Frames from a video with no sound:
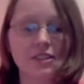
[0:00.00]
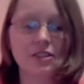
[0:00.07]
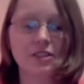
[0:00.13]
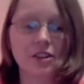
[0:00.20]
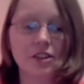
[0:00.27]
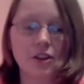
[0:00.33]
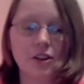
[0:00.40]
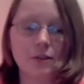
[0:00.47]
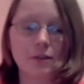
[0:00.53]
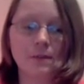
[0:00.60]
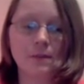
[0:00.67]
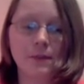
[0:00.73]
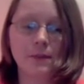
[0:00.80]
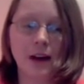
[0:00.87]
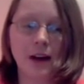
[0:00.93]
So
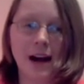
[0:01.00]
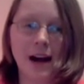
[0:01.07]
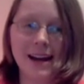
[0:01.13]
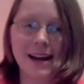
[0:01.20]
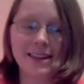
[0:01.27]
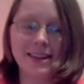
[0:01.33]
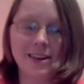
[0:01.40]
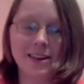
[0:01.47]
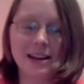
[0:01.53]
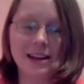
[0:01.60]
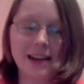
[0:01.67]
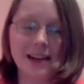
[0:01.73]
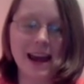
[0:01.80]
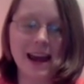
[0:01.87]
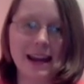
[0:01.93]
I thought,
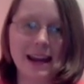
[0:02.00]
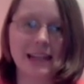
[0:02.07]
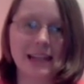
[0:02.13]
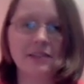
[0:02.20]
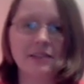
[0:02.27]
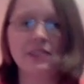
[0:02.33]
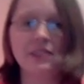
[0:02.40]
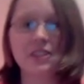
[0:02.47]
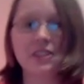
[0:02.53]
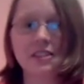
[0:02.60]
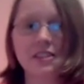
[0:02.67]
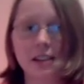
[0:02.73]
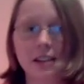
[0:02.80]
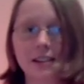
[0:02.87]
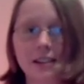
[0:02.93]
hey, even if it
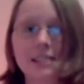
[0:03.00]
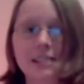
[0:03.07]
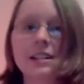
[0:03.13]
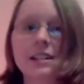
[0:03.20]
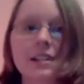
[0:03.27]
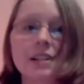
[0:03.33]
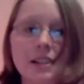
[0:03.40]
sucks,